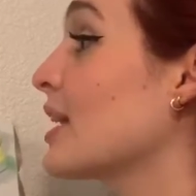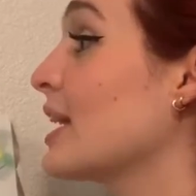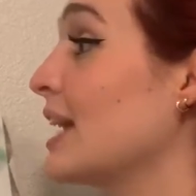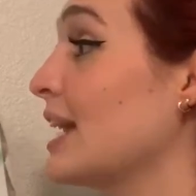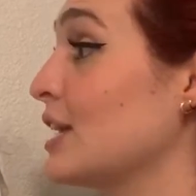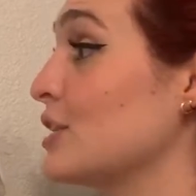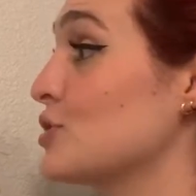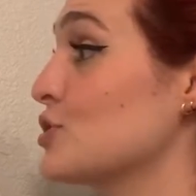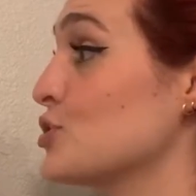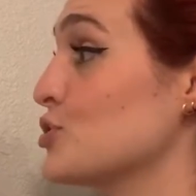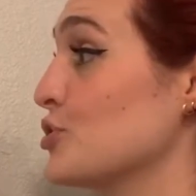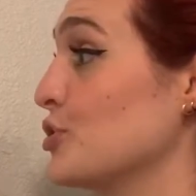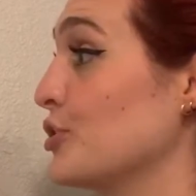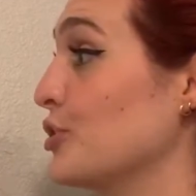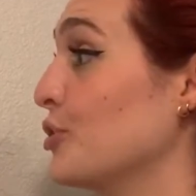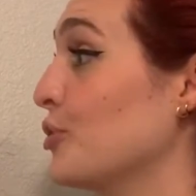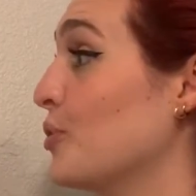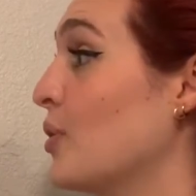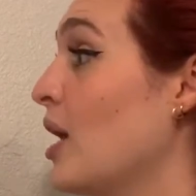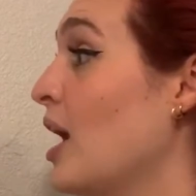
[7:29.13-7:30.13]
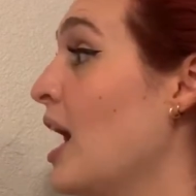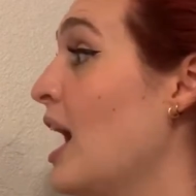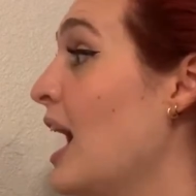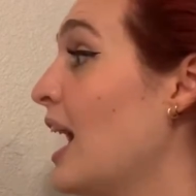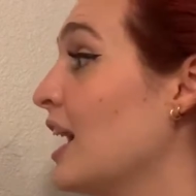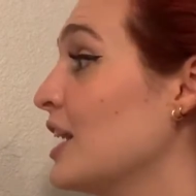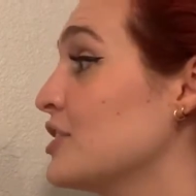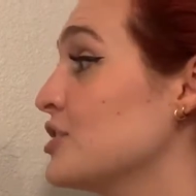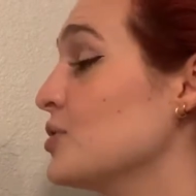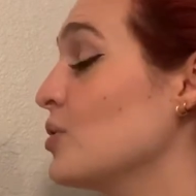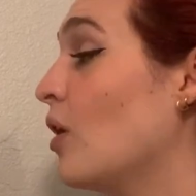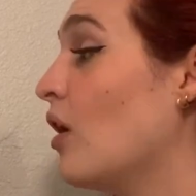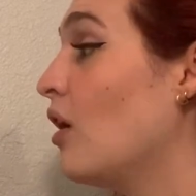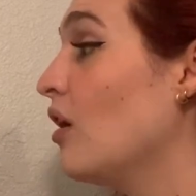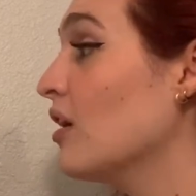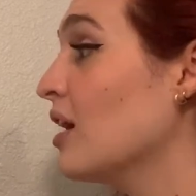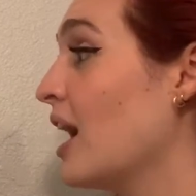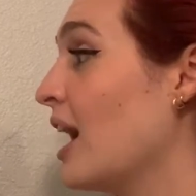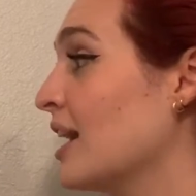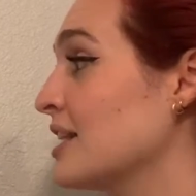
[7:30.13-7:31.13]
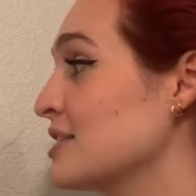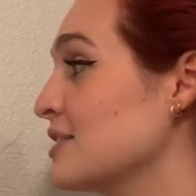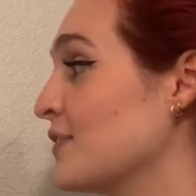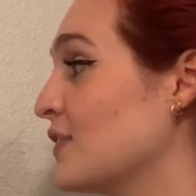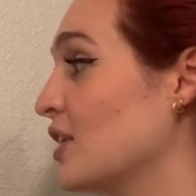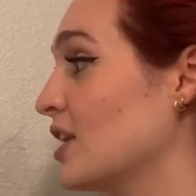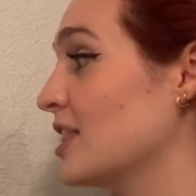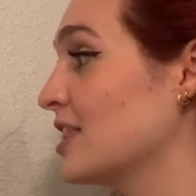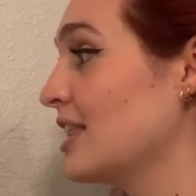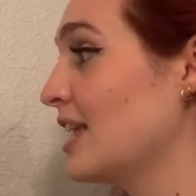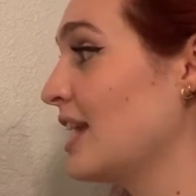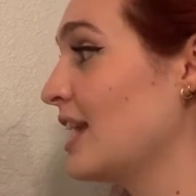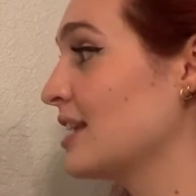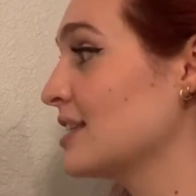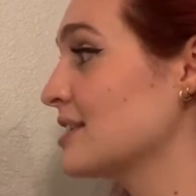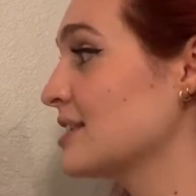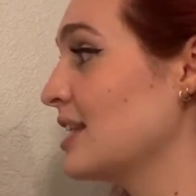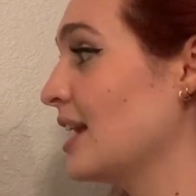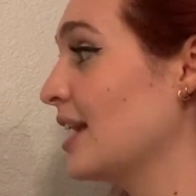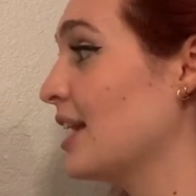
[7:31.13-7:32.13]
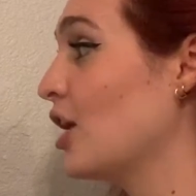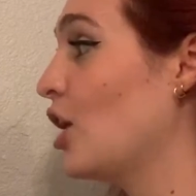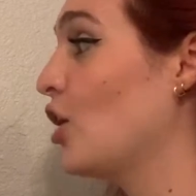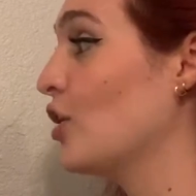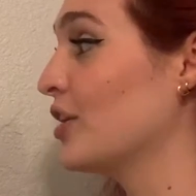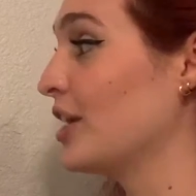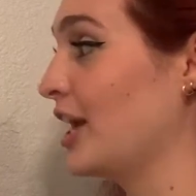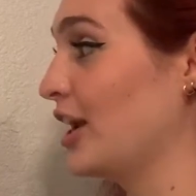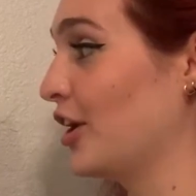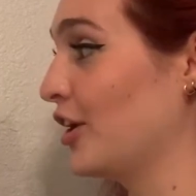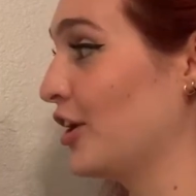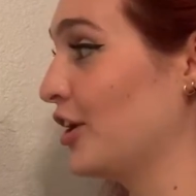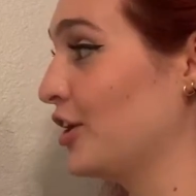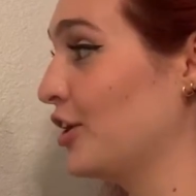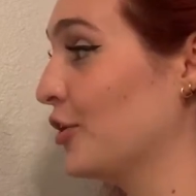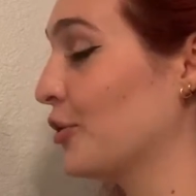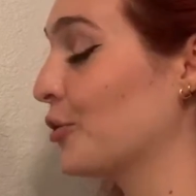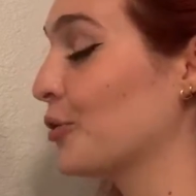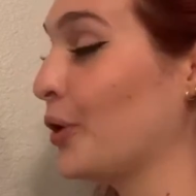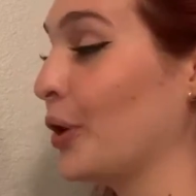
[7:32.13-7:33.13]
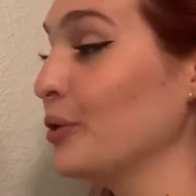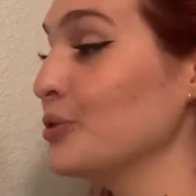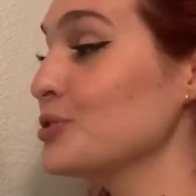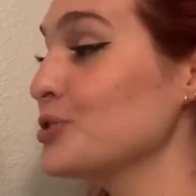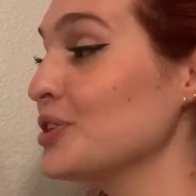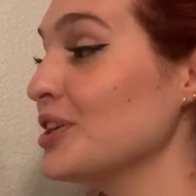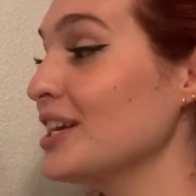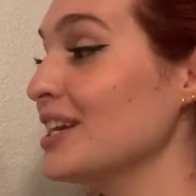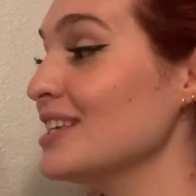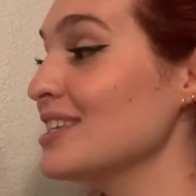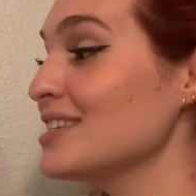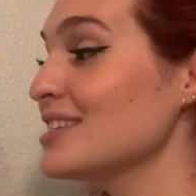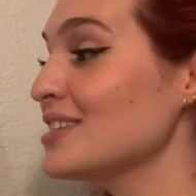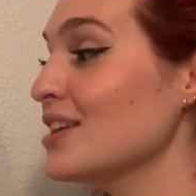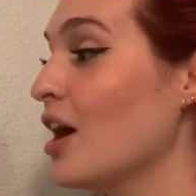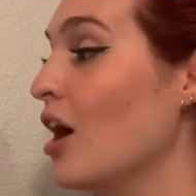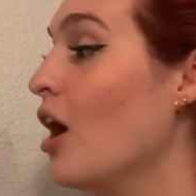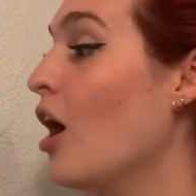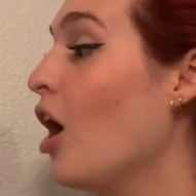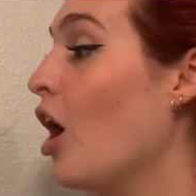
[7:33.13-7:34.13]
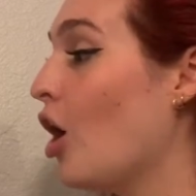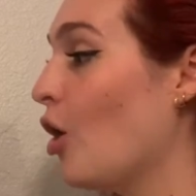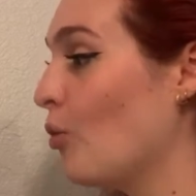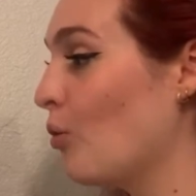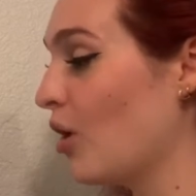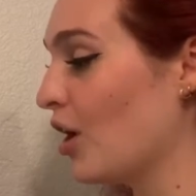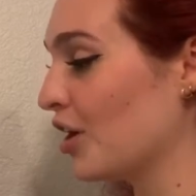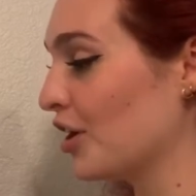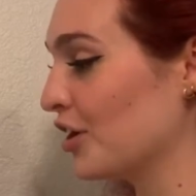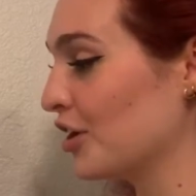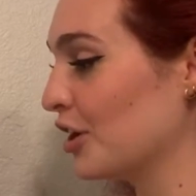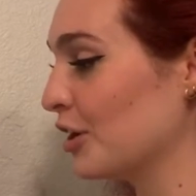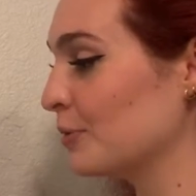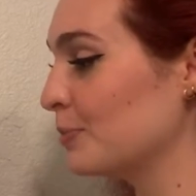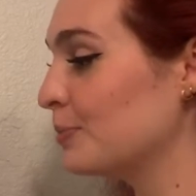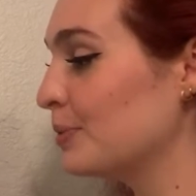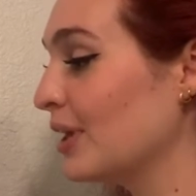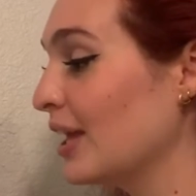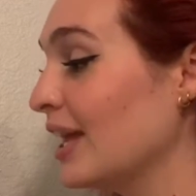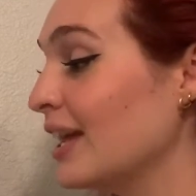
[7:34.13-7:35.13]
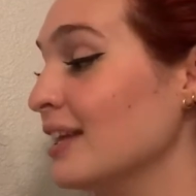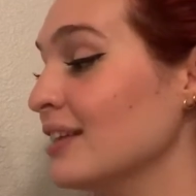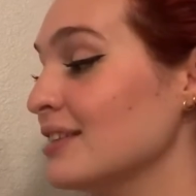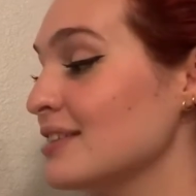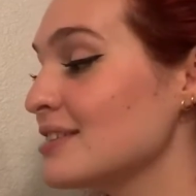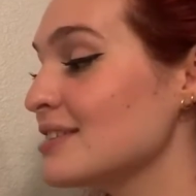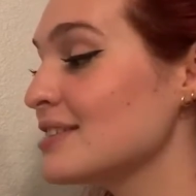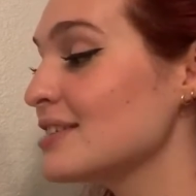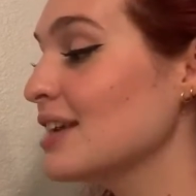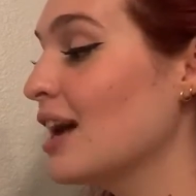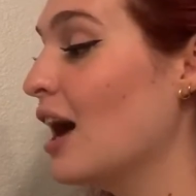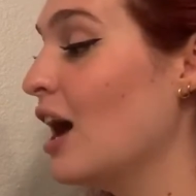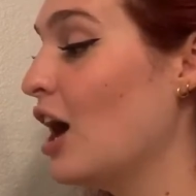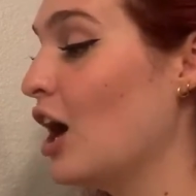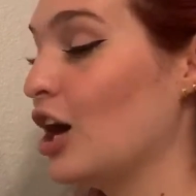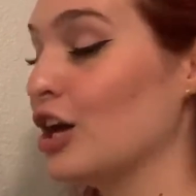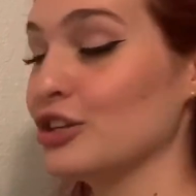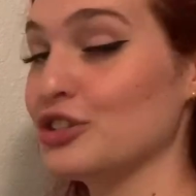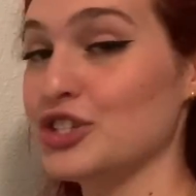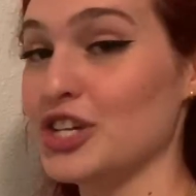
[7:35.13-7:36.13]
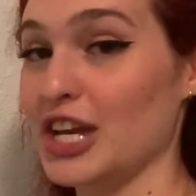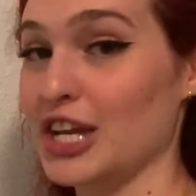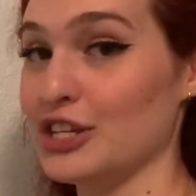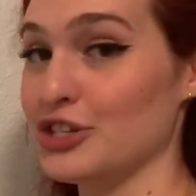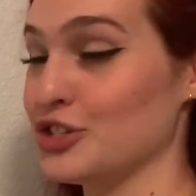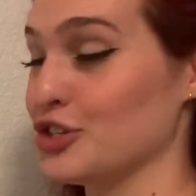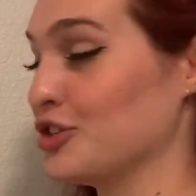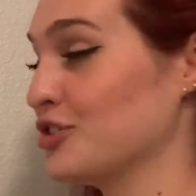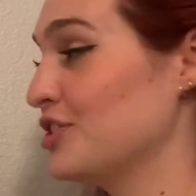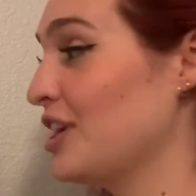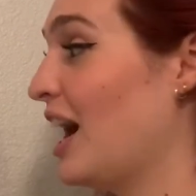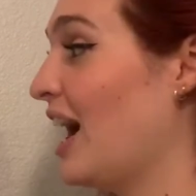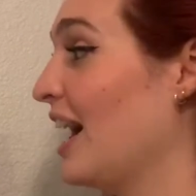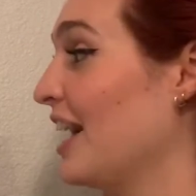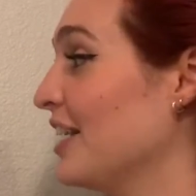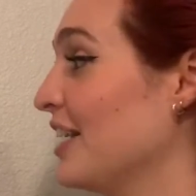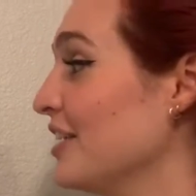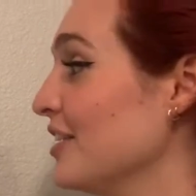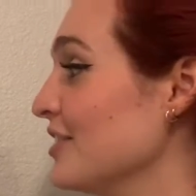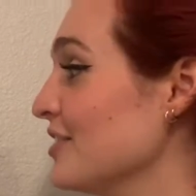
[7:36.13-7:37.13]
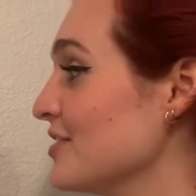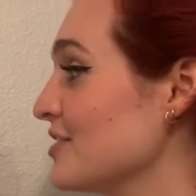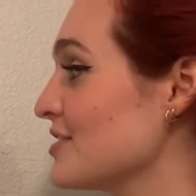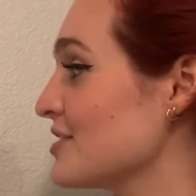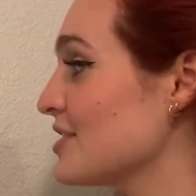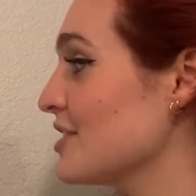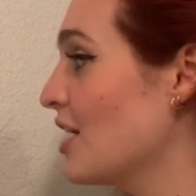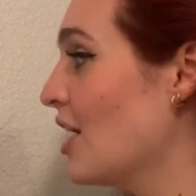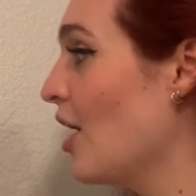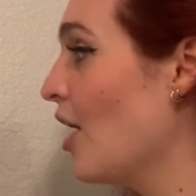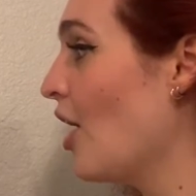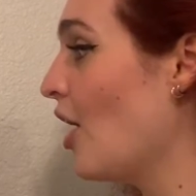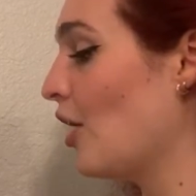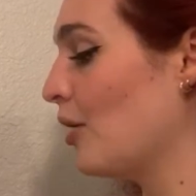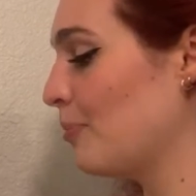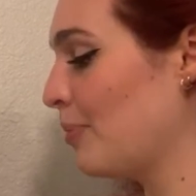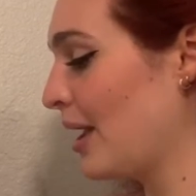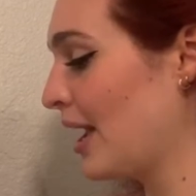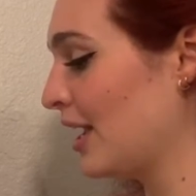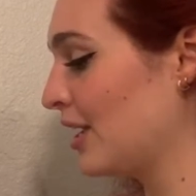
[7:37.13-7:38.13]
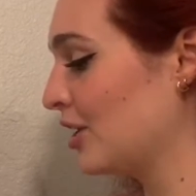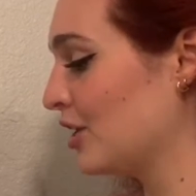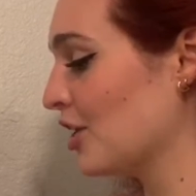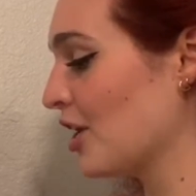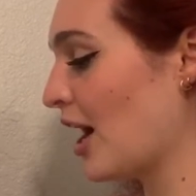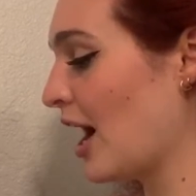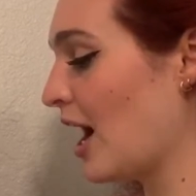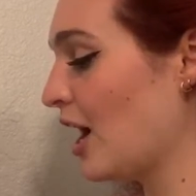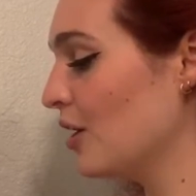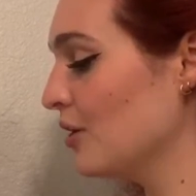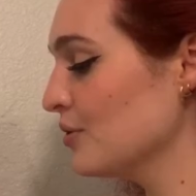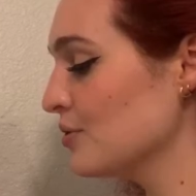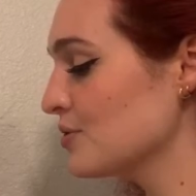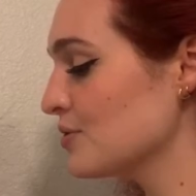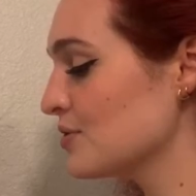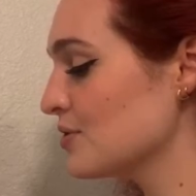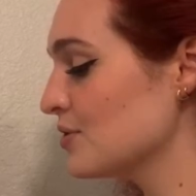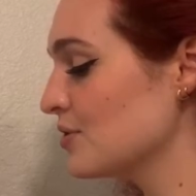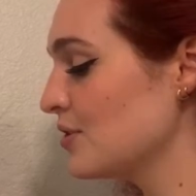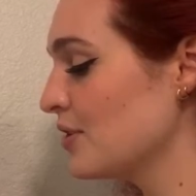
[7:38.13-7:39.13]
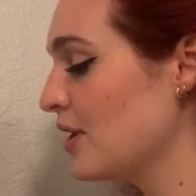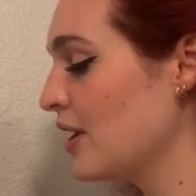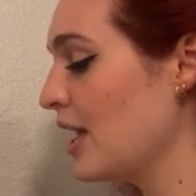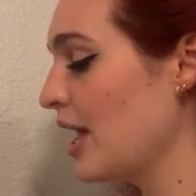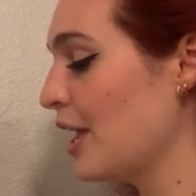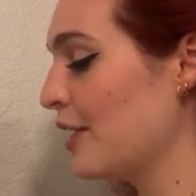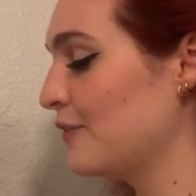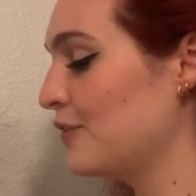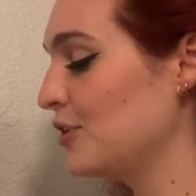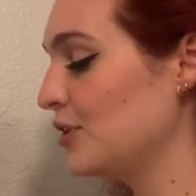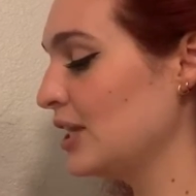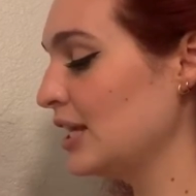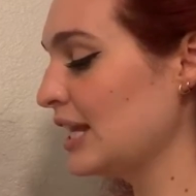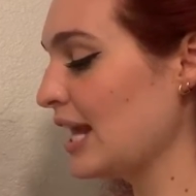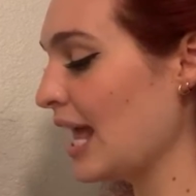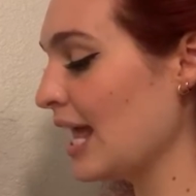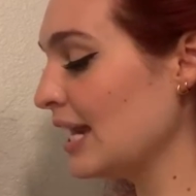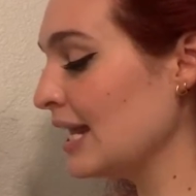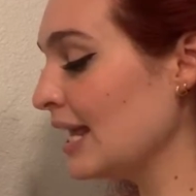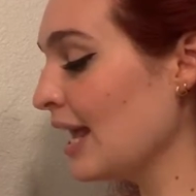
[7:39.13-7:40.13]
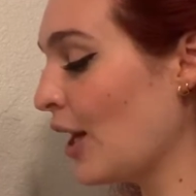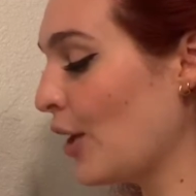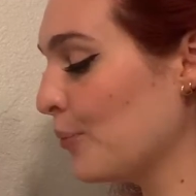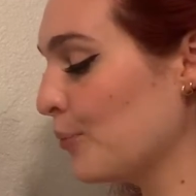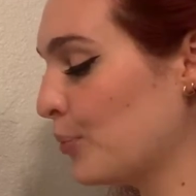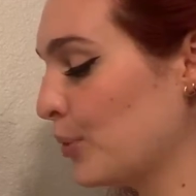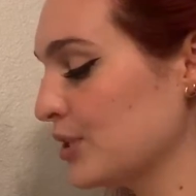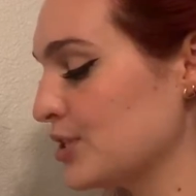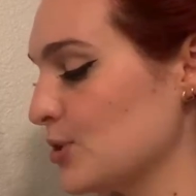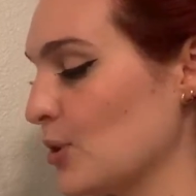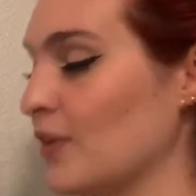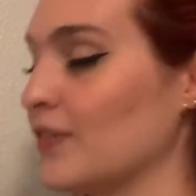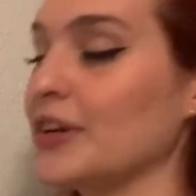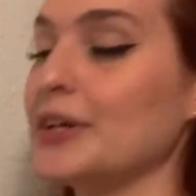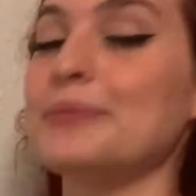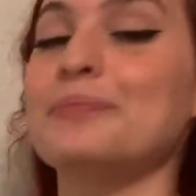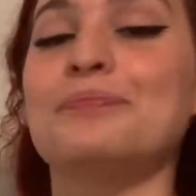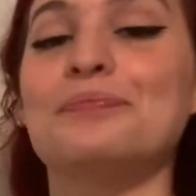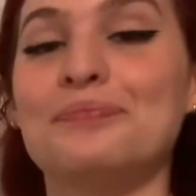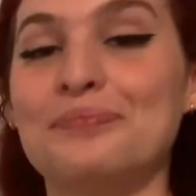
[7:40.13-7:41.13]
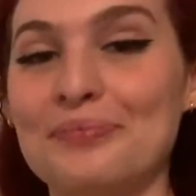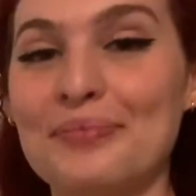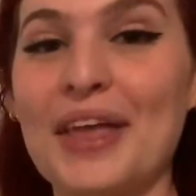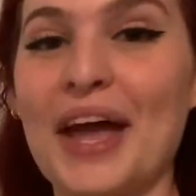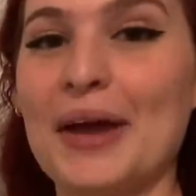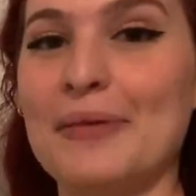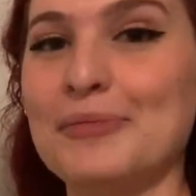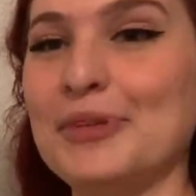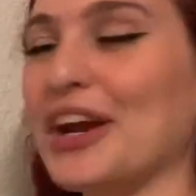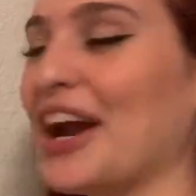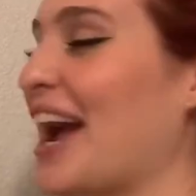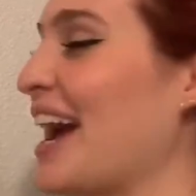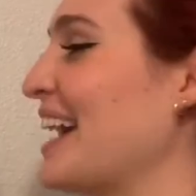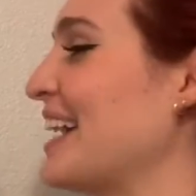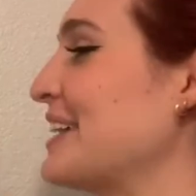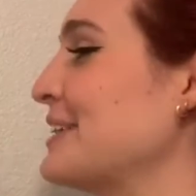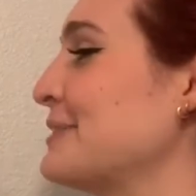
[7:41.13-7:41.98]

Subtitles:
It's true. I do all kinds of good things, like I'll carry your groceries, I'll water your plants, I'll change your tires, I'll paint your house. If you need any help whatsoever, I'm the egg.